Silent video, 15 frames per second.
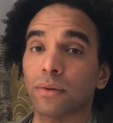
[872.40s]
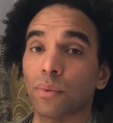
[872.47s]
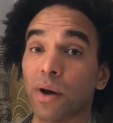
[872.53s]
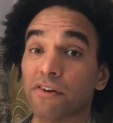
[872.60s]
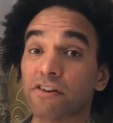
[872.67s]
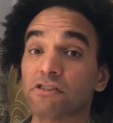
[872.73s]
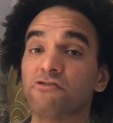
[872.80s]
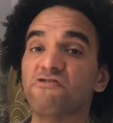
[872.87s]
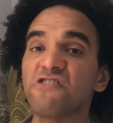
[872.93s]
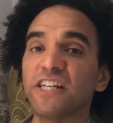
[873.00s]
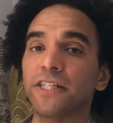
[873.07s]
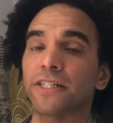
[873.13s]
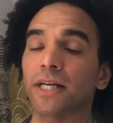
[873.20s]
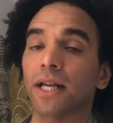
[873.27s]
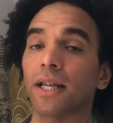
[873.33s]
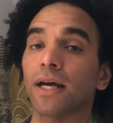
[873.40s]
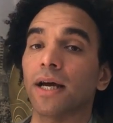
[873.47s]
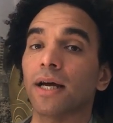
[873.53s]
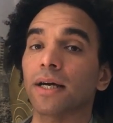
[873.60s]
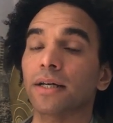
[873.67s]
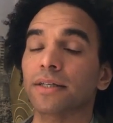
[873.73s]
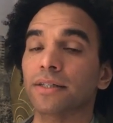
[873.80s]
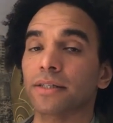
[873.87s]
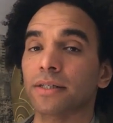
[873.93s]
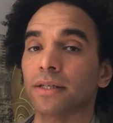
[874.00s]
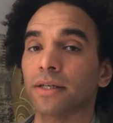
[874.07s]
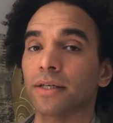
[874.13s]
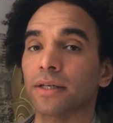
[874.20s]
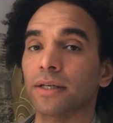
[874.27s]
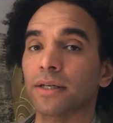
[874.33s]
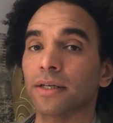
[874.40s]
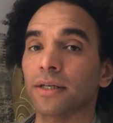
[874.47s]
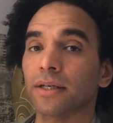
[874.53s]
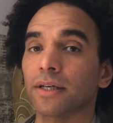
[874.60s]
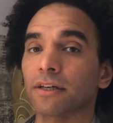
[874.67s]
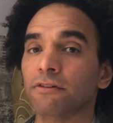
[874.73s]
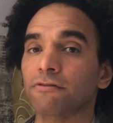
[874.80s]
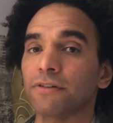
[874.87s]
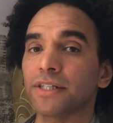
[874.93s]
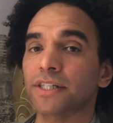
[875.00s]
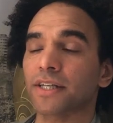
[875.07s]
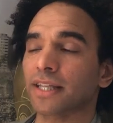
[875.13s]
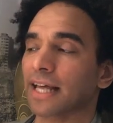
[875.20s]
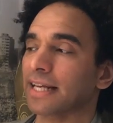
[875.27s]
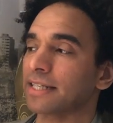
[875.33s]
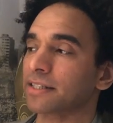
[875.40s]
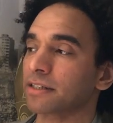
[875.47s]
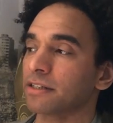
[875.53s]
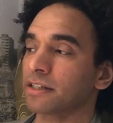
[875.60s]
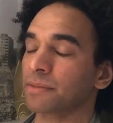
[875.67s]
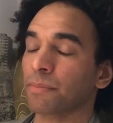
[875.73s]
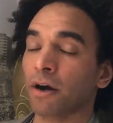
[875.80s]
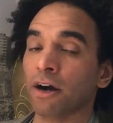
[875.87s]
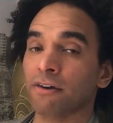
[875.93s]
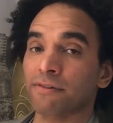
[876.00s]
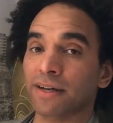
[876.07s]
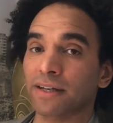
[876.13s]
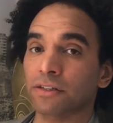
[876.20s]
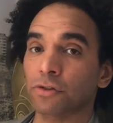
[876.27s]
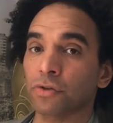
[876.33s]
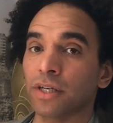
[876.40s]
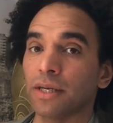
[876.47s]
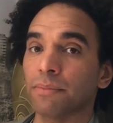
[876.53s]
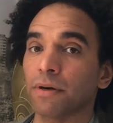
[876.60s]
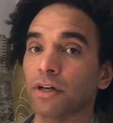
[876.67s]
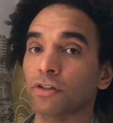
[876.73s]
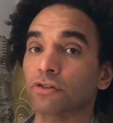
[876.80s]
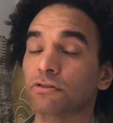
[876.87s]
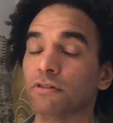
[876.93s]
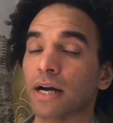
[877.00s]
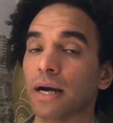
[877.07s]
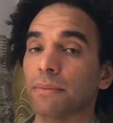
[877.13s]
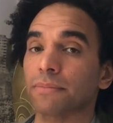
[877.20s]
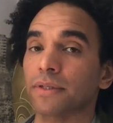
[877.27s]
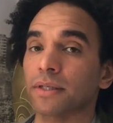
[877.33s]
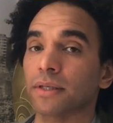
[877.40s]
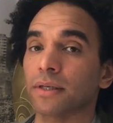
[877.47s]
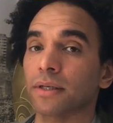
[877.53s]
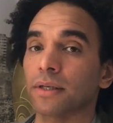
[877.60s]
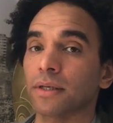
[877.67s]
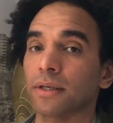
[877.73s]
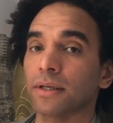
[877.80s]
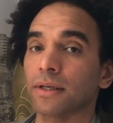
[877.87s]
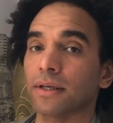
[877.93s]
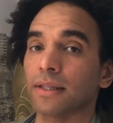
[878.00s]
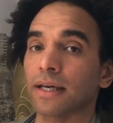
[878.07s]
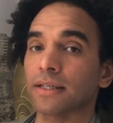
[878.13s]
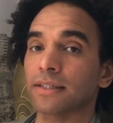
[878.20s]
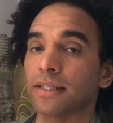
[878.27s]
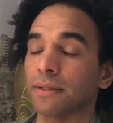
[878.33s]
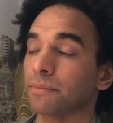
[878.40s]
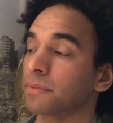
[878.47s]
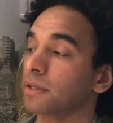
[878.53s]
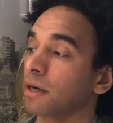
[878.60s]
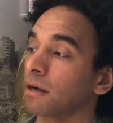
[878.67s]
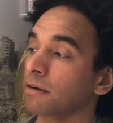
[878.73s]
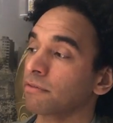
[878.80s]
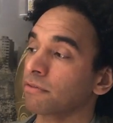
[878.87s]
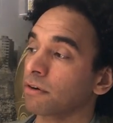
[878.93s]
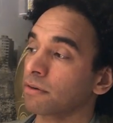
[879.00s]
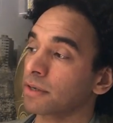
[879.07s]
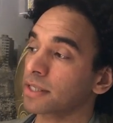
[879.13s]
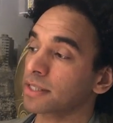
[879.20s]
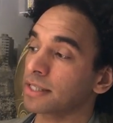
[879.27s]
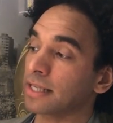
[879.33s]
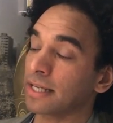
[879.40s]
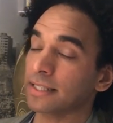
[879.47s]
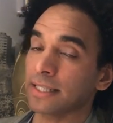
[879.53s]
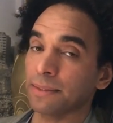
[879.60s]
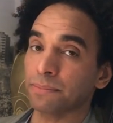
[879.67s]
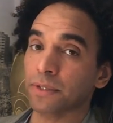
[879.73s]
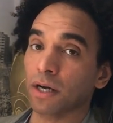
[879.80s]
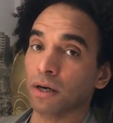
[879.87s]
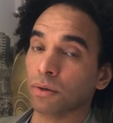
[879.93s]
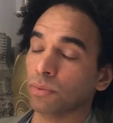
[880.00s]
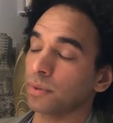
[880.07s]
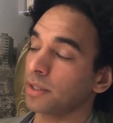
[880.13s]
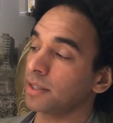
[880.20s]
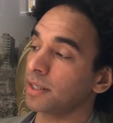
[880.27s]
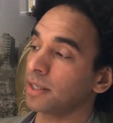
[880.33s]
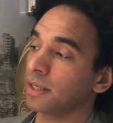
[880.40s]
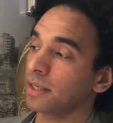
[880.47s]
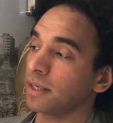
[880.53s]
where a creature lurks. A creature that is conspiring to keep her trapped in that deep, dark forest, in that deep, dark wood.